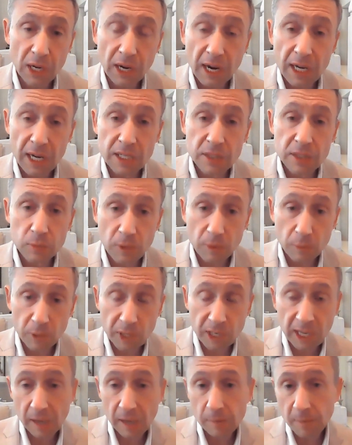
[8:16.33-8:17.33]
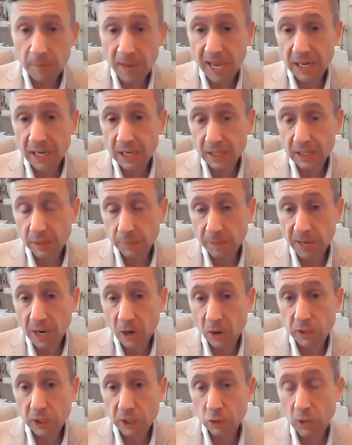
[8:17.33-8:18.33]
us when we came back into
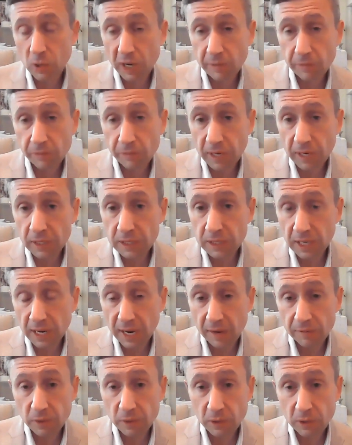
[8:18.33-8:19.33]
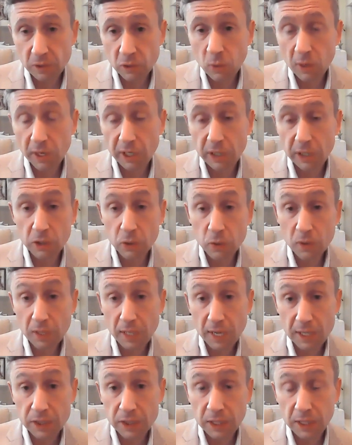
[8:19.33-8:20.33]
power in the trifecta after the 22
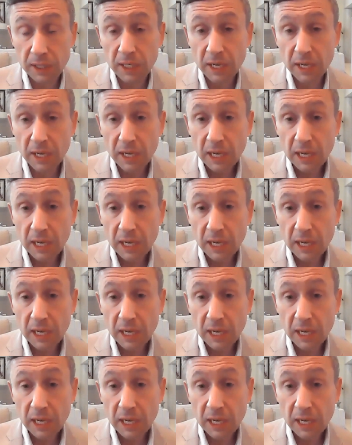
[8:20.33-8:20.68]
election.